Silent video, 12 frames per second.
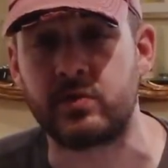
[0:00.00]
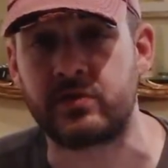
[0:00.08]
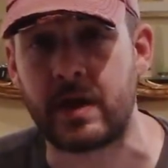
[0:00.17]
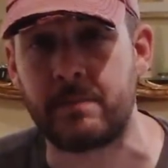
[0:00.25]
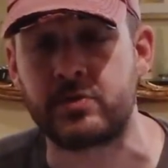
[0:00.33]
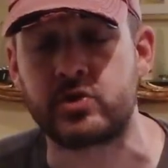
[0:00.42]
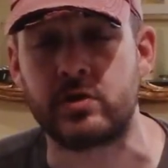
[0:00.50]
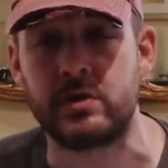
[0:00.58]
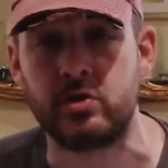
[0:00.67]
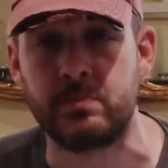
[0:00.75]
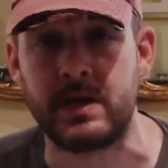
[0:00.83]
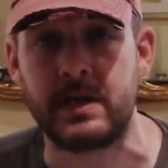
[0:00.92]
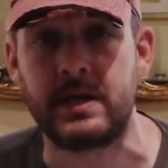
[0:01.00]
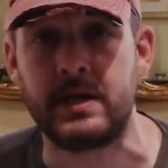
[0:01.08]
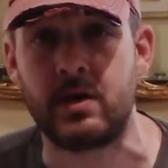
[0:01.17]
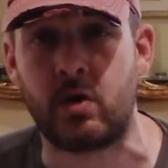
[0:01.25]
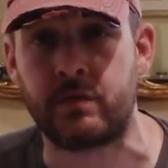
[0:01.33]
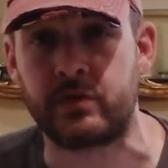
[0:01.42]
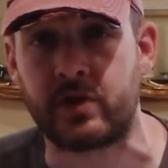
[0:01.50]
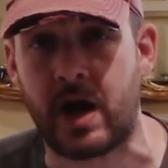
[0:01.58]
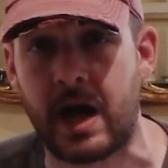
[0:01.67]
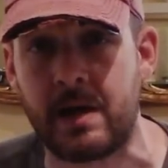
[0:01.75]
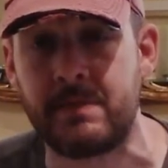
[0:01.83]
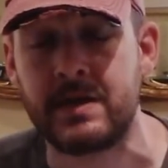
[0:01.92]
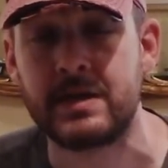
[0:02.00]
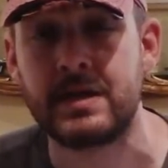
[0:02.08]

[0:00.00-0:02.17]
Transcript: with temperature and humidity over time,